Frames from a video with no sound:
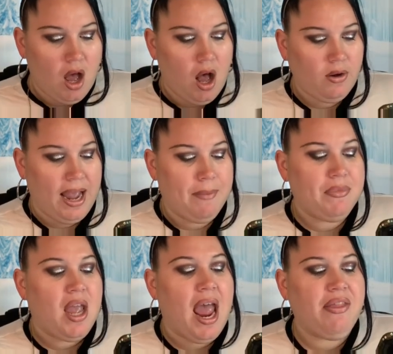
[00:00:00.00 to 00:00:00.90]

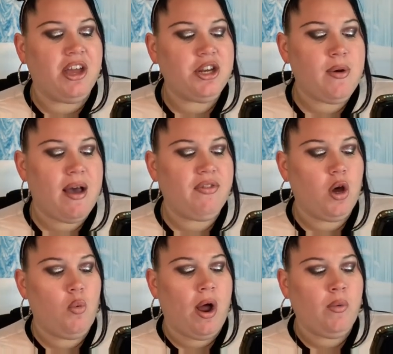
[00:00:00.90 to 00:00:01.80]
Okay. And then you have
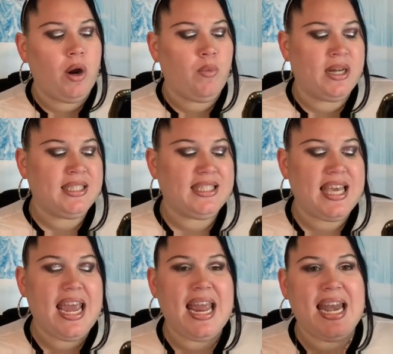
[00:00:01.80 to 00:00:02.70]
the 111
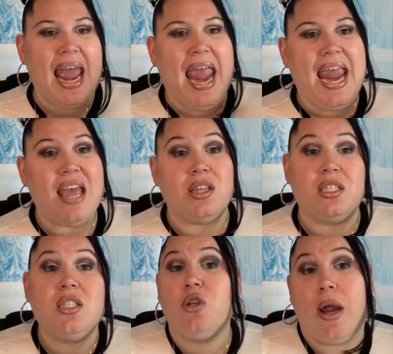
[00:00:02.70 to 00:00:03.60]
Skin. And this
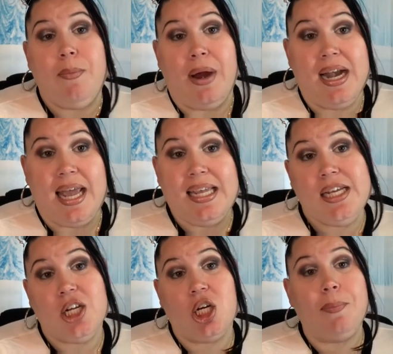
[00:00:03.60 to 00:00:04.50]
is a great brand, I
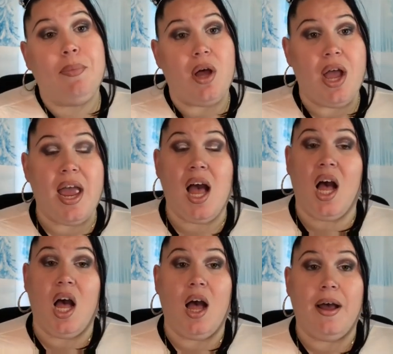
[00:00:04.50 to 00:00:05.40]
hear. But
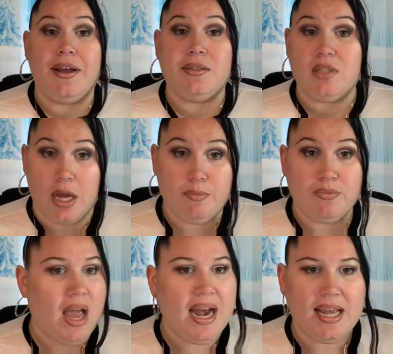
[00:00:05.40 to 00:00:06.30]
uh, no,
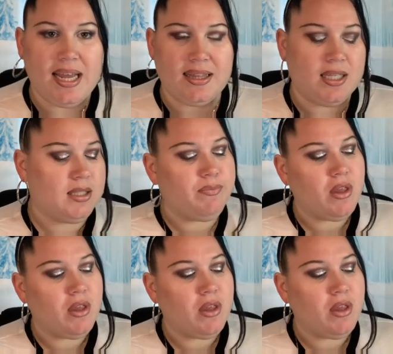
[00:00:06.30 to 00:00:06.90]
I didn't get this.